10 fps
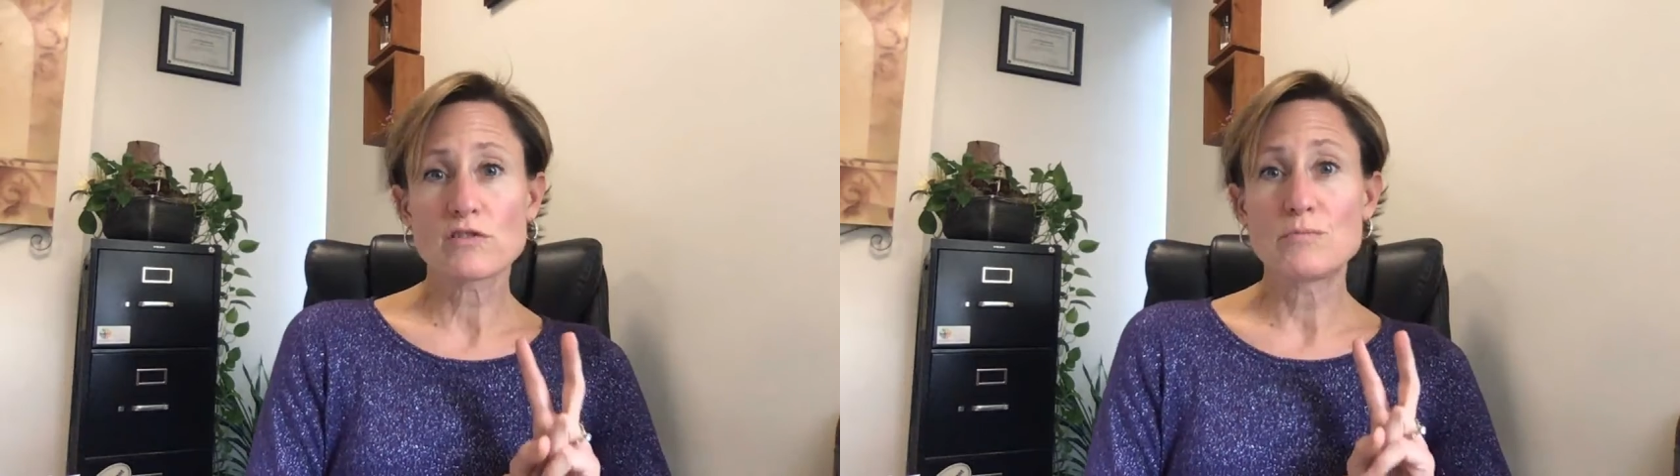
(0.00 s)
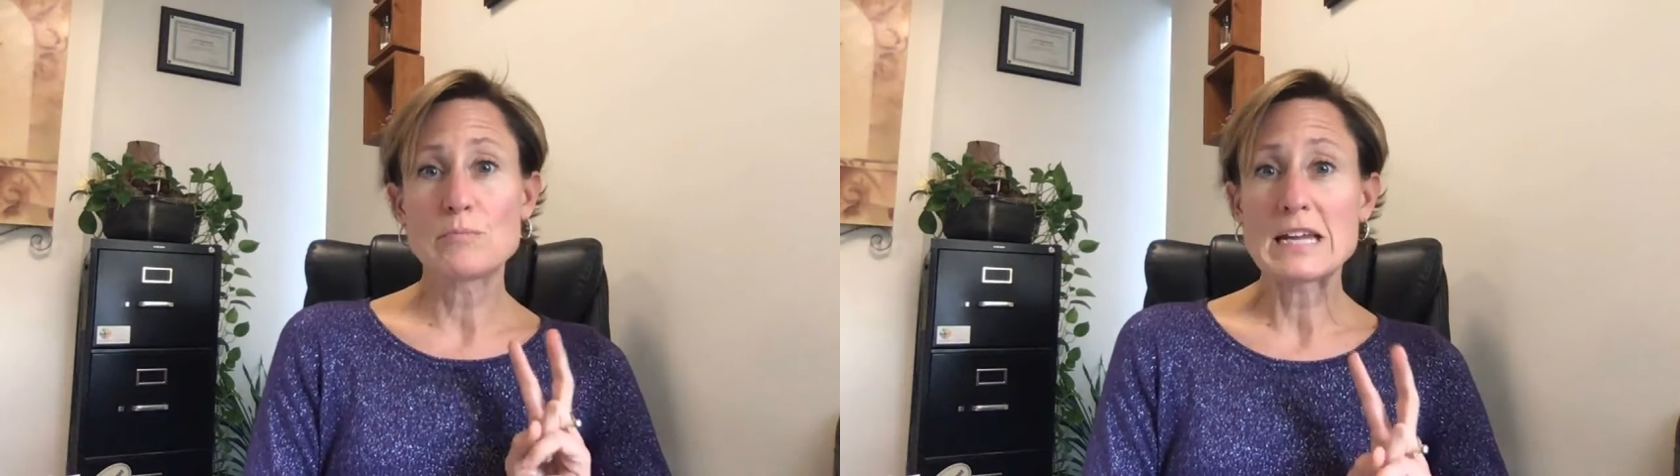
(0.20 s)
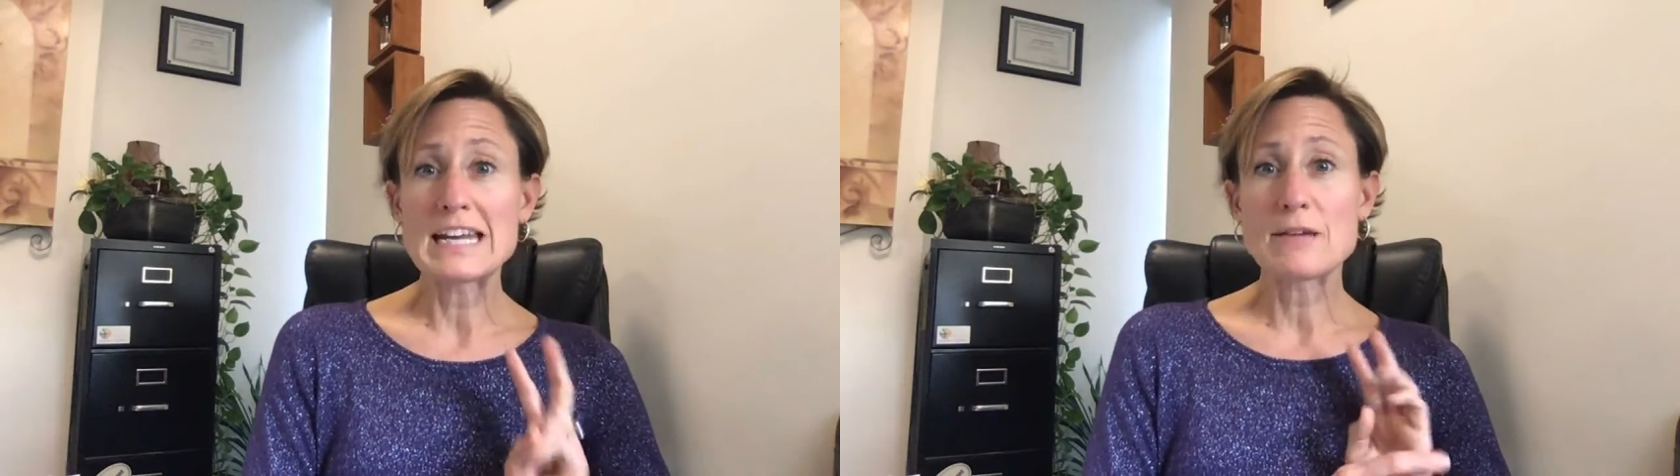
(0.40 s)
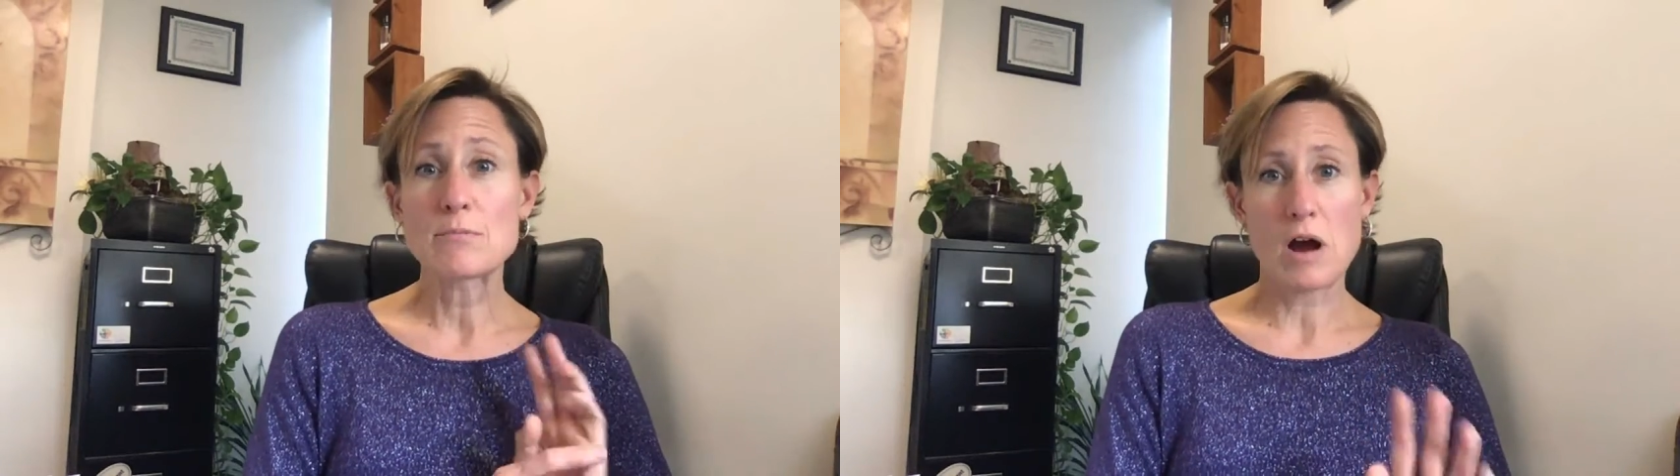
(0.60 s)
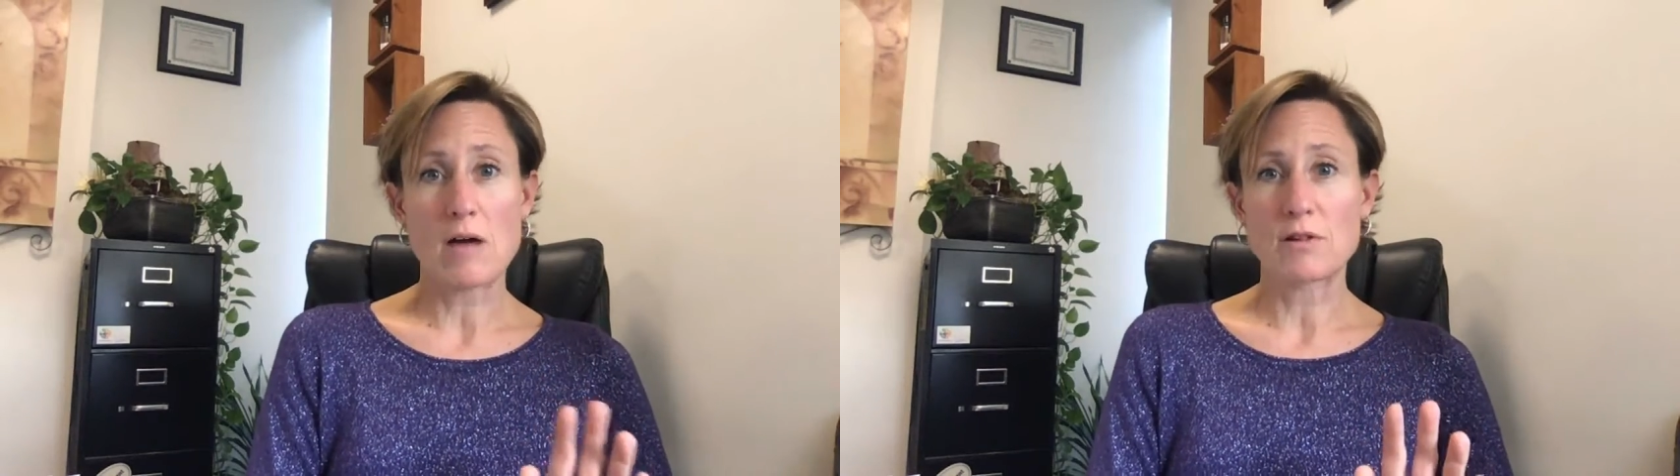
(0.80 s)
of meaty
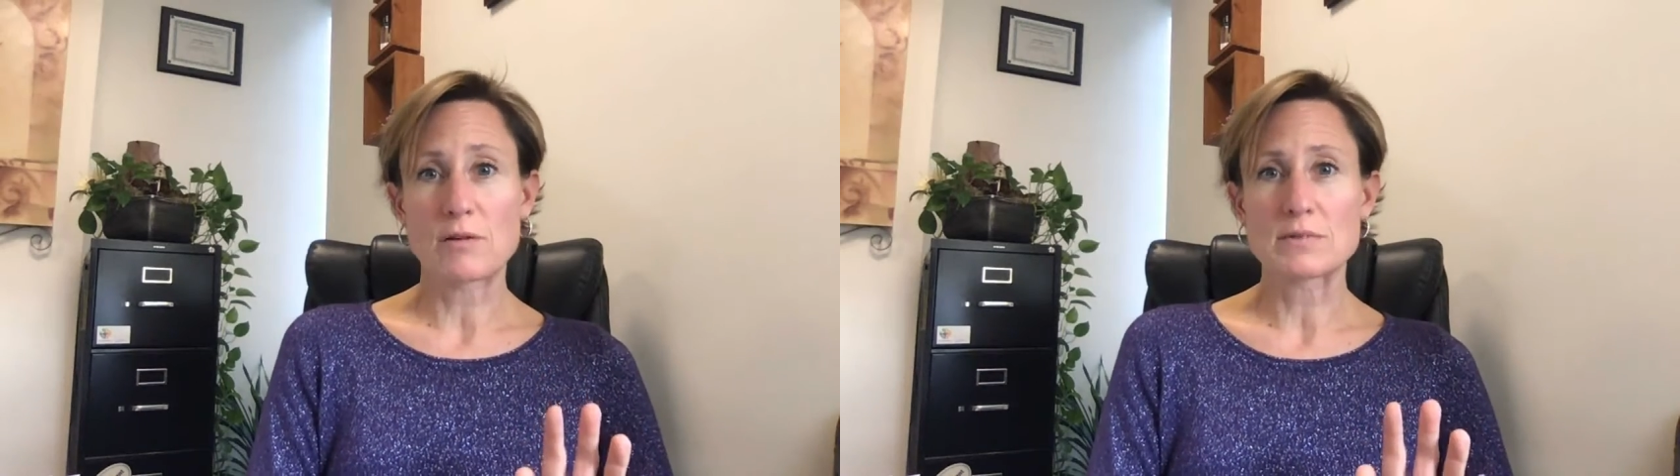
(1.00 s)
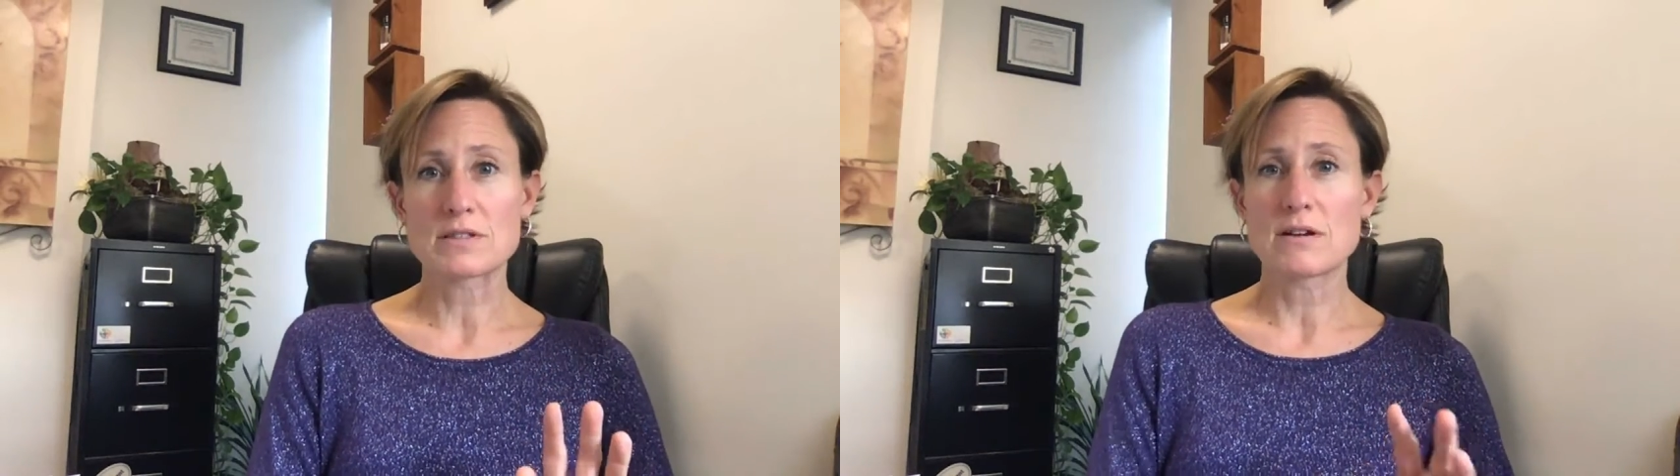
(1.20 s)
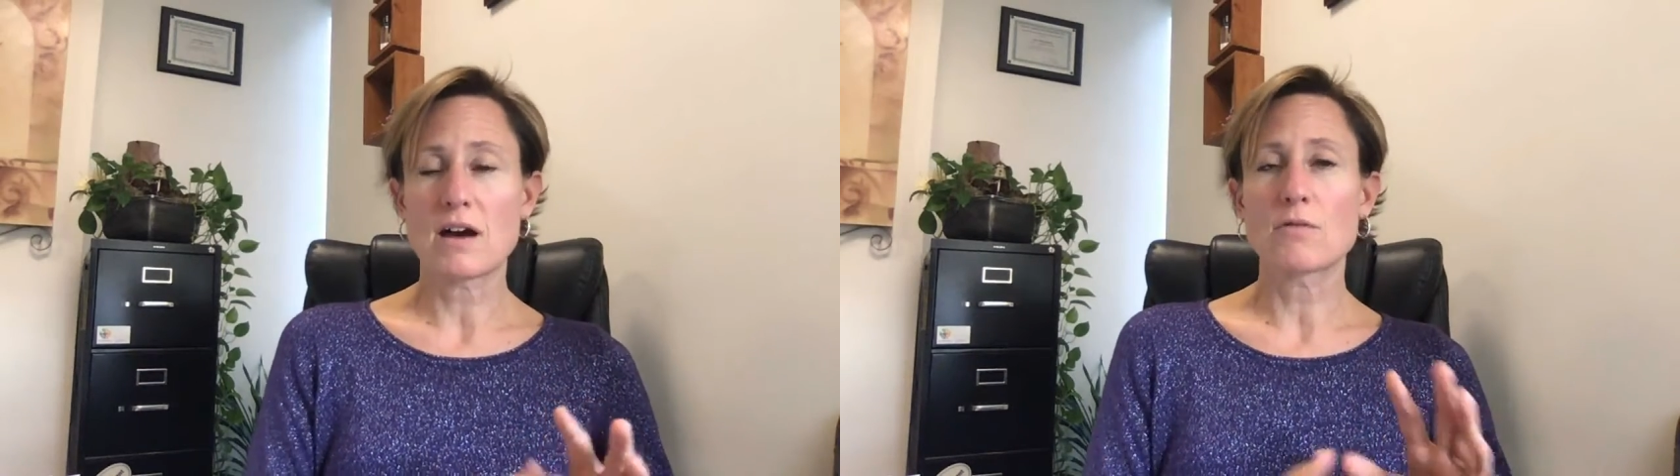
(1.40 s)
problems